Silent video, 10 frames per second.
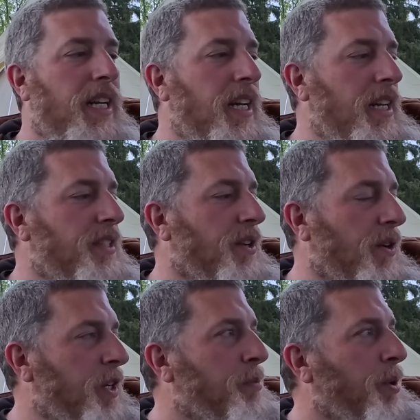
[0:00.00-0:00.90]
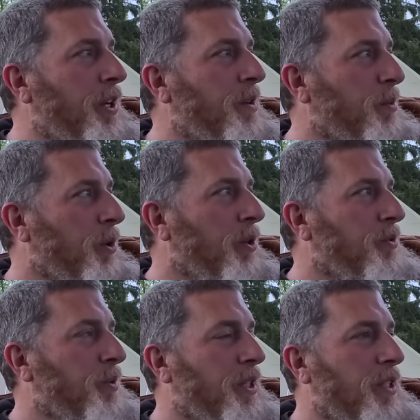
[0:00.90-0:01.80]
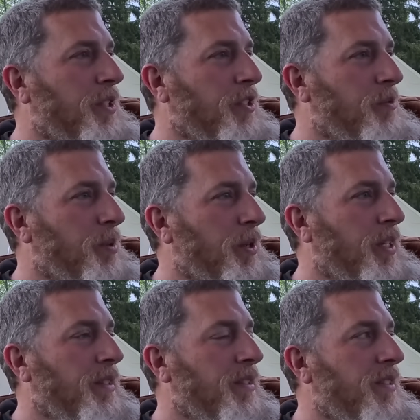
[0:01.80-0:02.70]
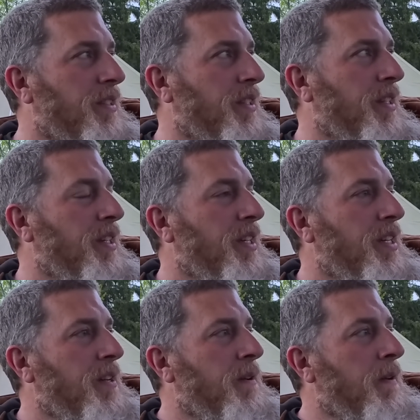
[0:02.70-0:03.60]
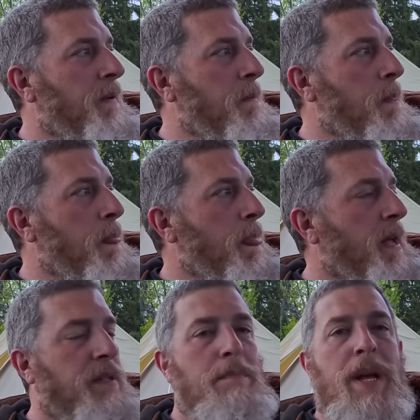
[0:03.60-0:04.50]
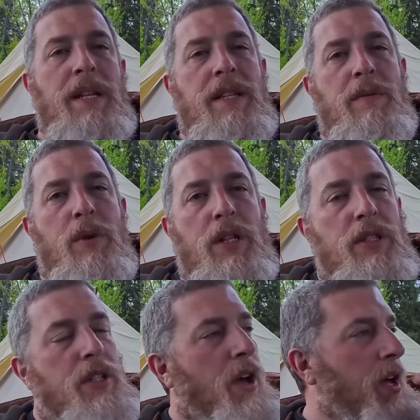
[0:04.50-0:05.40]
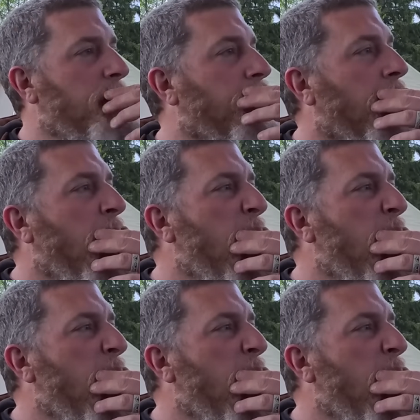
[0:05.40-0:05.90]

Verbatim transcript: it is hard to put into words what this experience has meant and what it's taught me.